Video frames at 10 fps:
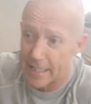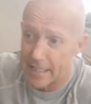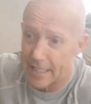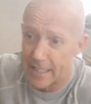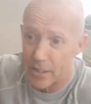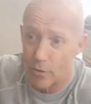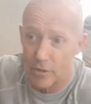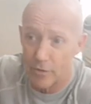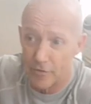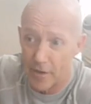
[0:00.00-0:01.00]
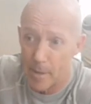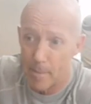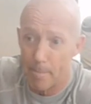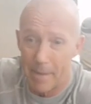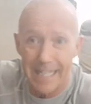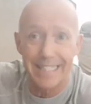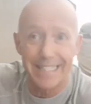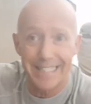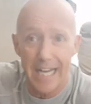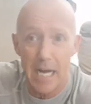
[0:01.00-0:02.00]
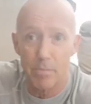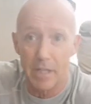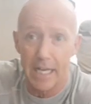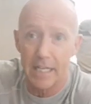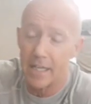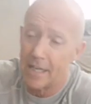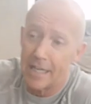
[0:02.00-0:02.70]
And then I'm going to go into a very basic side plank,